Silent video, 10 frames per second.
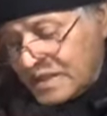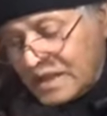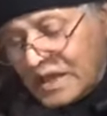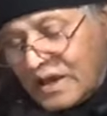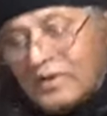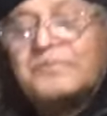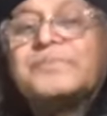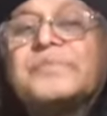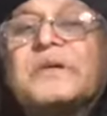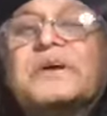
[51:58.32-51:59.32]
Now,
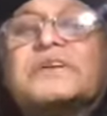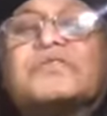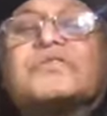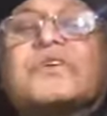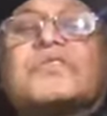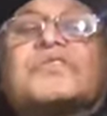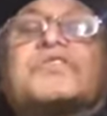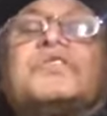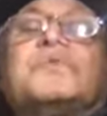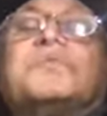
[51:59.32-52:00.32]
it is so
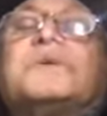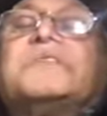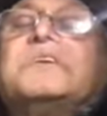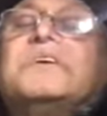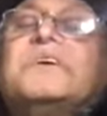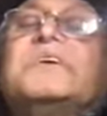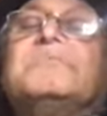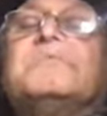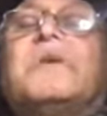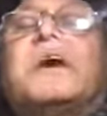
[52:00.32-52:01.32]
stupid, the
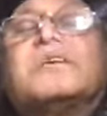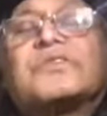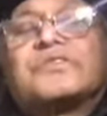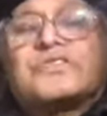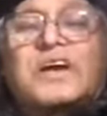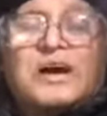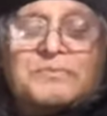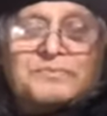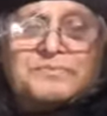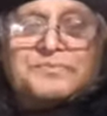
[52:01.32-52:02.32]
Murdoch
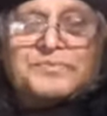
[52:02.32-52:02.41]
scum.